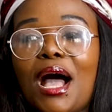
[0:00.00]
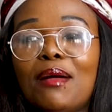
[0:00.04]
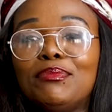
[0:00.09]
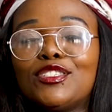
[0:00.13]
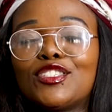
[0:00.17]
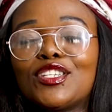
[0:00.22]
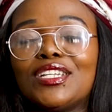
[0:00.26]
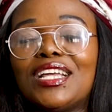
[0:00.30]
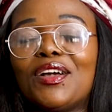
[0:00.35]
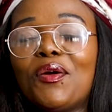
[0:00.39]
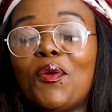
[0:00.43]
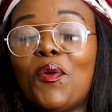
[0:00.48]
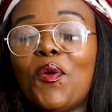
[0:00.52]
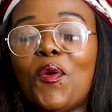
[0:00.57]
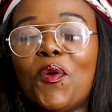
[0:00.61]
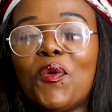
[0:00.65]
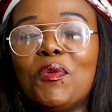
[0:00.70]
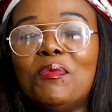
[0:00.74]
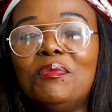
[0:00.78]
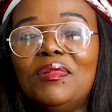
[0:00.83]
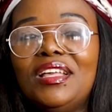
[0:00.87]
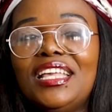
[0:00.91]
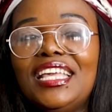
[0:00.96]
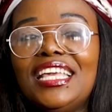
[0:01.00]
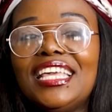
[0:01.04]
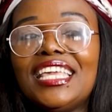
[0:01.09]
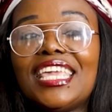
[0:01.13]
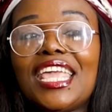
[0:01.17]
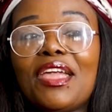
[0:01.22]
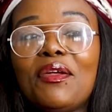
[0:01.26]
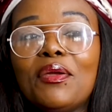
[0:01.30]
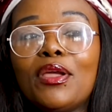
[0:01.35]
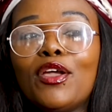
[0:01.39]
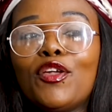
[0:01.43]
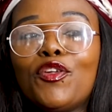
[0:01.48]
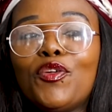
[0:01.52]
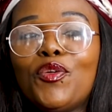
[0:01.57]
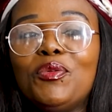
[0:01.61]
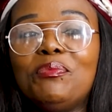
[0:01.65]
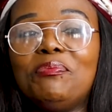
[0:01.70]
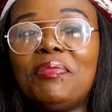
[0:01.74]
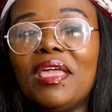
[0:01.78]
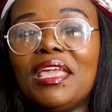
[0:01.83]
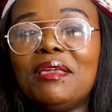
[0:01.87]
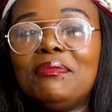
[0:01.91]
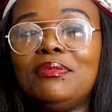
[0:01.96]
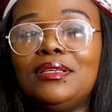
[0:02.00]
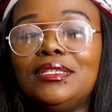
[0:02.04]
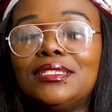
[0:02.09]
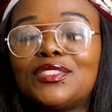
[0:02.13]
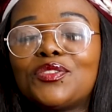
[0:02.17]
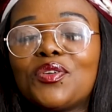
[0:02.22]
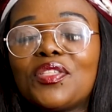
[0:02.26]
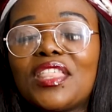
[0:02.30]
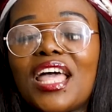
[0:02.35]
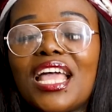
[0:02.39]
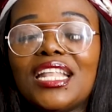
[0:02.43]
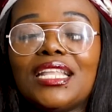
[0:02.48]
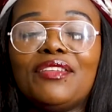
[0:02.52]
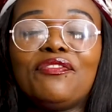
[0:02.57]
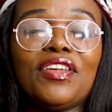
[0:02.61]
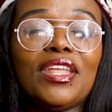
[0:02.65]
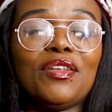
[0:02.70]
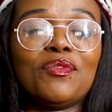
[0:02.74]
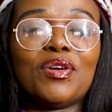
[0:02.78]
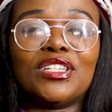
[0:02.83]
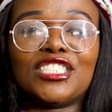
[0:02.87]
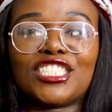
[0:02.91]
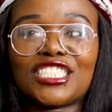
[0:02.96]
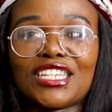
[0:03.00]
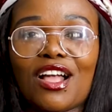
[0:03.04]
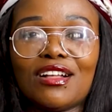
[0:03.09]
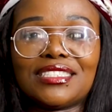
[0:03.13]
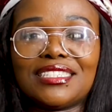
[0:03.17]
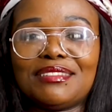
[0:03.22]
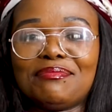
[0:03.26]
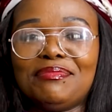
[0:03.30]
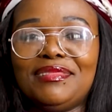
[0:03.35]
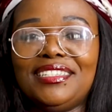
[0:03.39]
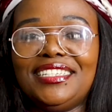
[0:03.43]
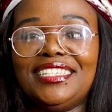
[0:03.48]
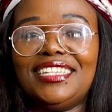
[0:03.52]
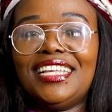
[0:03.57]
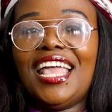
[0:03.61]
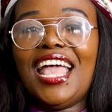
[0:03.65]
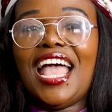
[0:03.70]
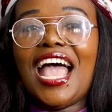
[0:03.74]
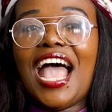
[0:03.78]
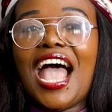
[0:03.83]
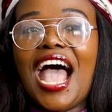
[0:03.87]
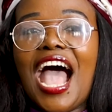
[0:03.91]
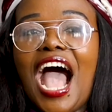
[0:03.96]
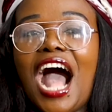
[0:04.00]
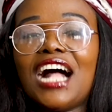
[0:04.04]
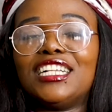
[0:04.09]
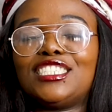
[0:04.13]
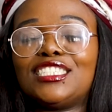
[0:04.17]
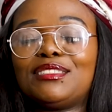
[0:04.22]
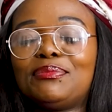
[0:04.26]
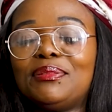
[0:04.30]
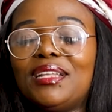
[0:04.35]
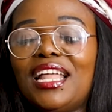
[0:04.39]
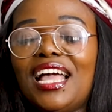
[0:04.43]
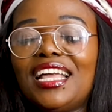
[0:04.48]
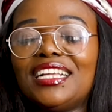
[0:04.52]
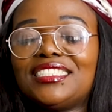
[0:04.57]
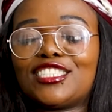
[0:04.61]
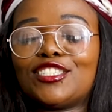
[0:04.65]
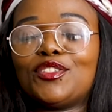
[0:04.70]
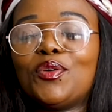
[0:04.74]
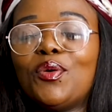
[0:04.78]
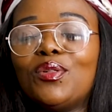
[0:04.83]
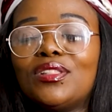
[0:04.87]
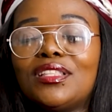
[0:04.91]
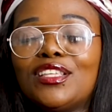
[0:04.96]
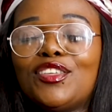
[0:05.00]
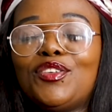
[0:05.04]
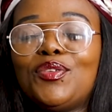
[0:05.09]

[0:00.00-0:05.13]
I'm just going to go home carrying a cute baby so that if anyone shouts at me, I'll just be like, just hold the